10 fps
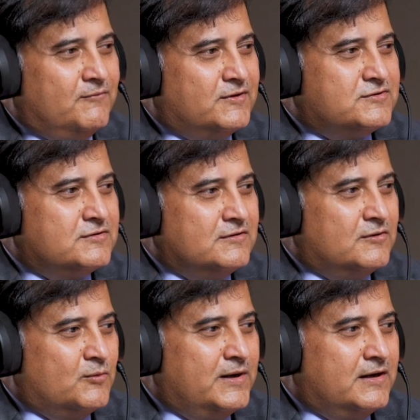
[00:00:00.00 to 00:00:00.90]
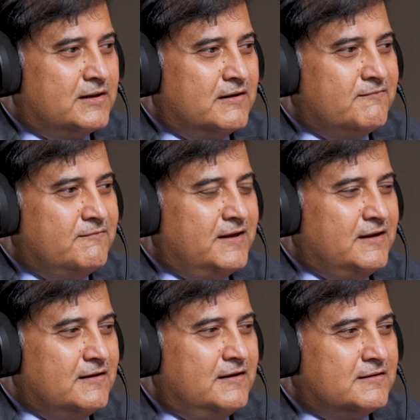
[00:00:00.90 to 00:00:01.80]
Which will give
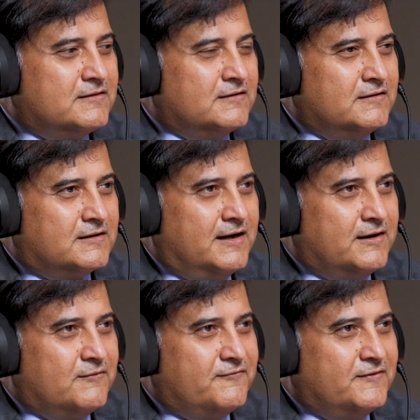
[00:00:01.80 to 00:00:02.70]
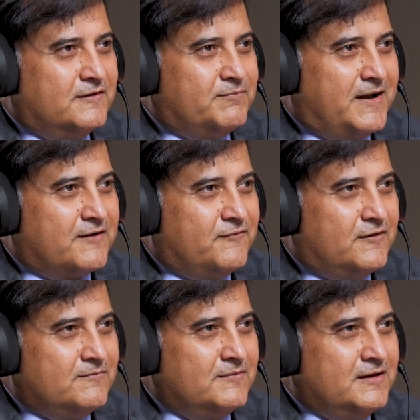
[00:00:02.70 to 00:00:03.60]
me a certain kind of
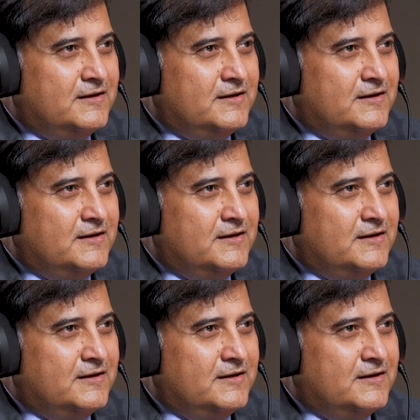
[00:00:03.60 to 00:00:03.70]
platform.